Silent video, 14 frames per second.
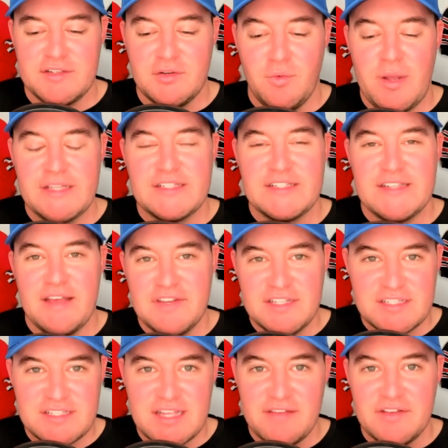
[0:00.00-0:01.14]
who went seven and
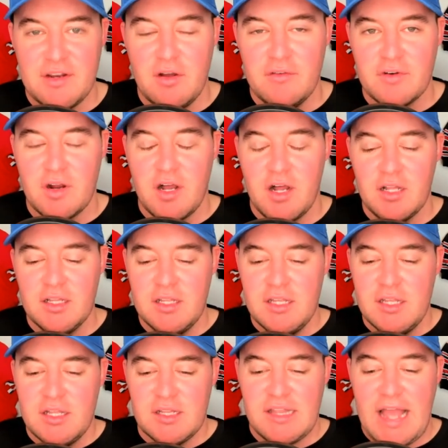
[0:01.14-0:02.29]
seven overall
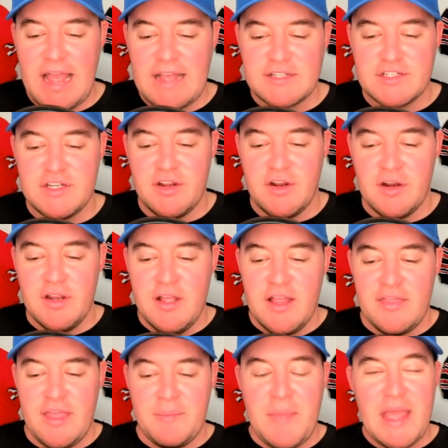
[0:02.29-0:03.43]
last year.
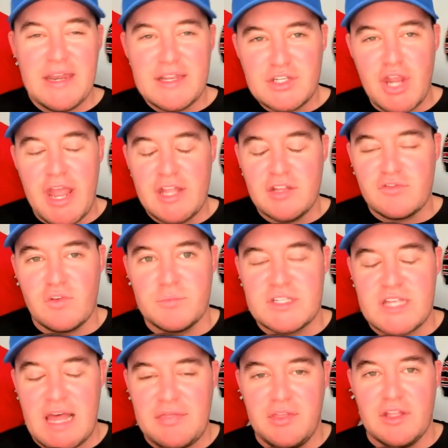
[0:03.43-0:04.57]
They made a change from
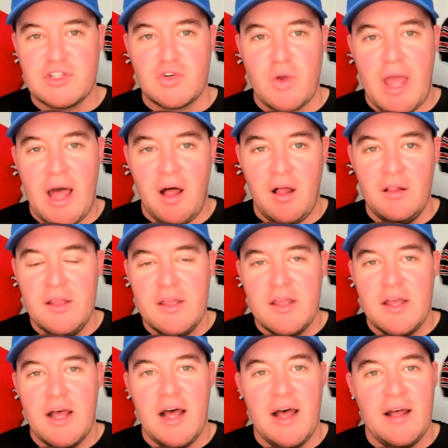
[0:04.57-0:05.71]
Seth Luttrell,
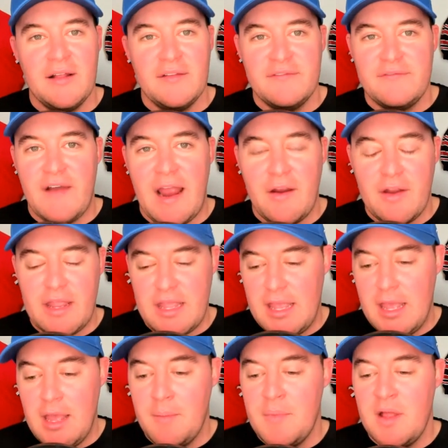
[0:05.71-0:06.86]
uh, firing
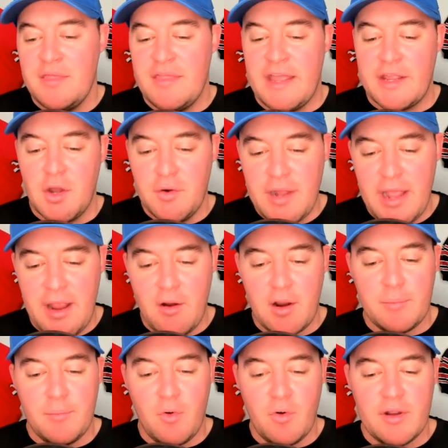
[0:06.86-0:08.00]
him. They go to Eric
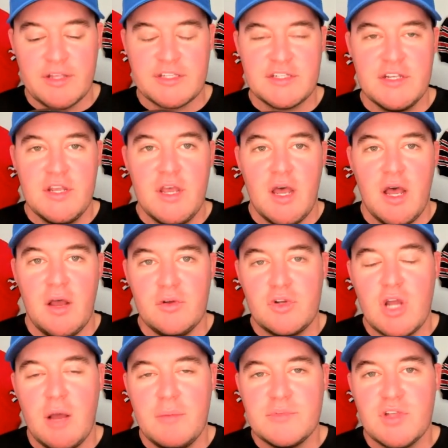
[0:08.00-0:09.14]
Morris, uh, who
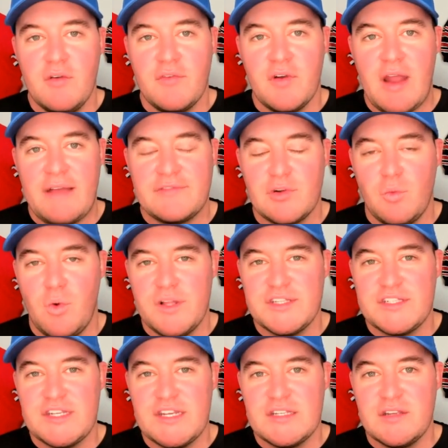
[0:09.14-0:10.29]
comes over after one
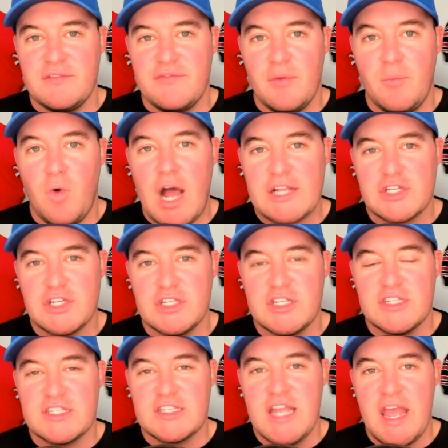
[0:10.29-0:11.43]
season from Washington
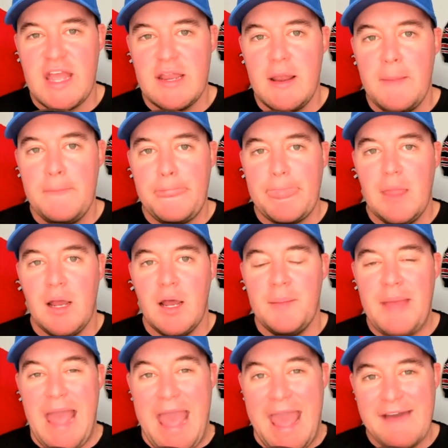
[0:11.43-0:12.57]
State, um,
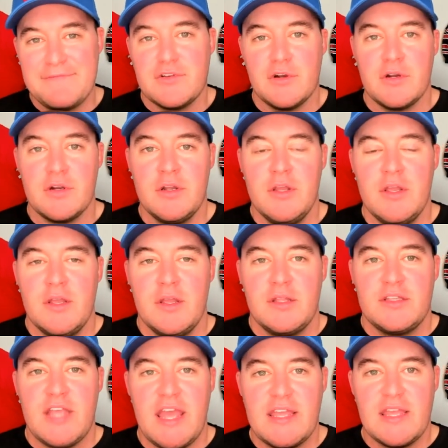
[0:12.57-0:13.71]
after
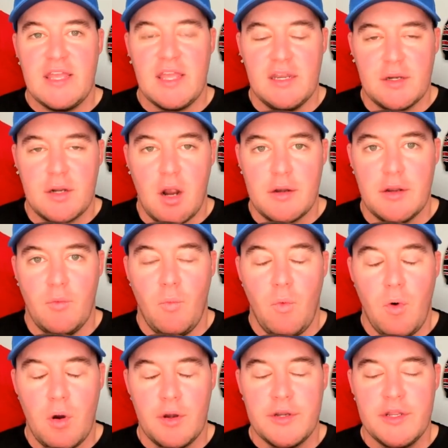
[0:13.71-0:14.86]
taking Incarnate
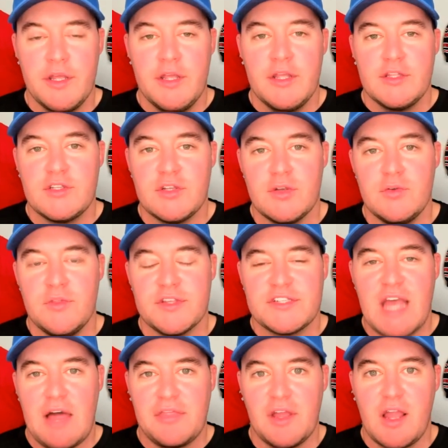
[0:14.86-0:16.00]
Ward to the
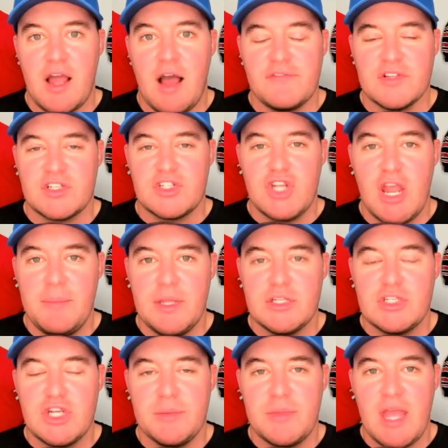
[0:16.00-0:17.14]
Southland Conference
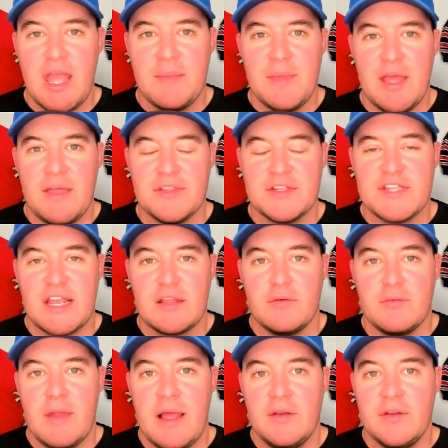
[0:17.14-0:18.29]
Championship game and the second
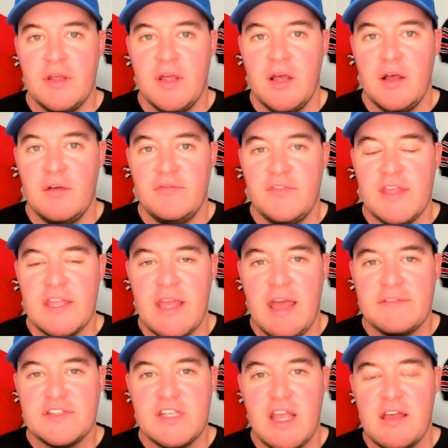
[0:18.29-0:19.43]
round of the F
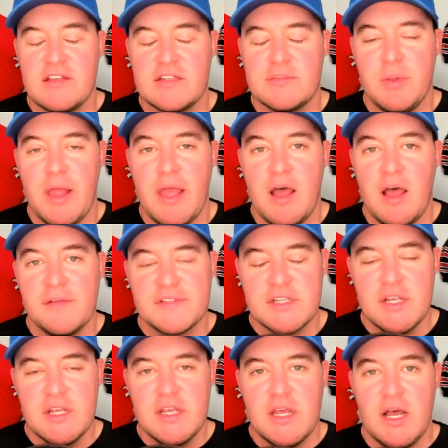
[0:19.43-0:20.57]
C S playoffs,
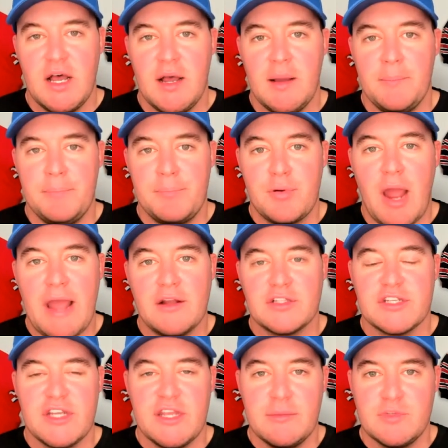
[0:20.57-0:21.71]
um, prior
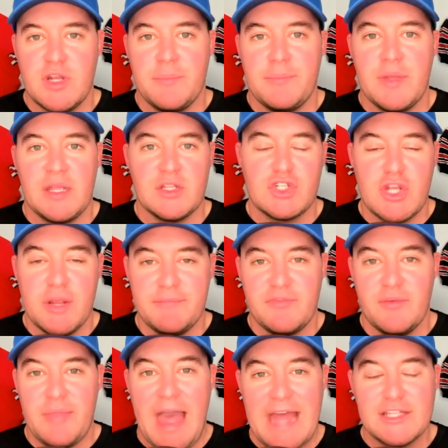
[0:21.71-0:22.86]
to him jumping ship from
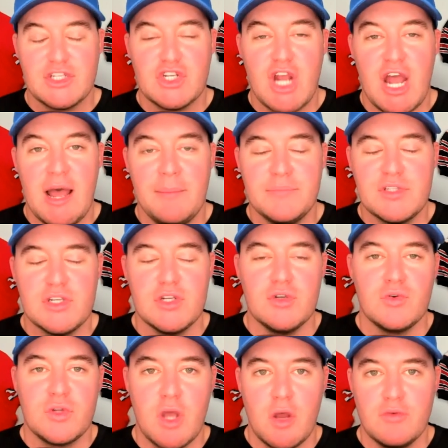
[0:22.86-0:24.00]
that job to
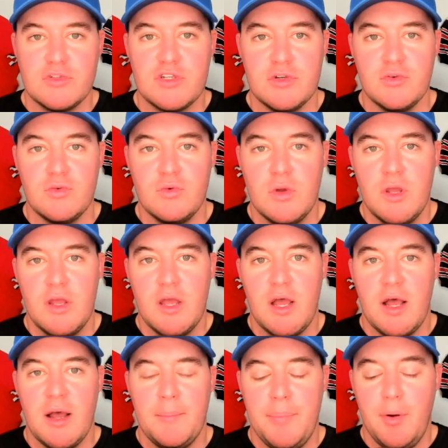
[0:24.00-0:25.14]
go to
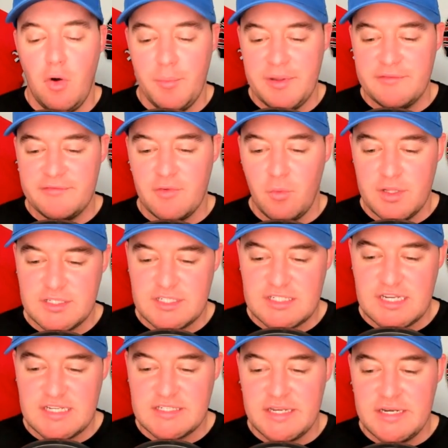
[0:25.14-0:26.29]
uh, Pullman for one
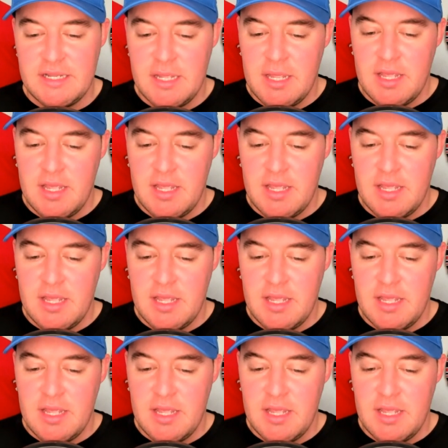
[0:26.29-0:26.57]
season.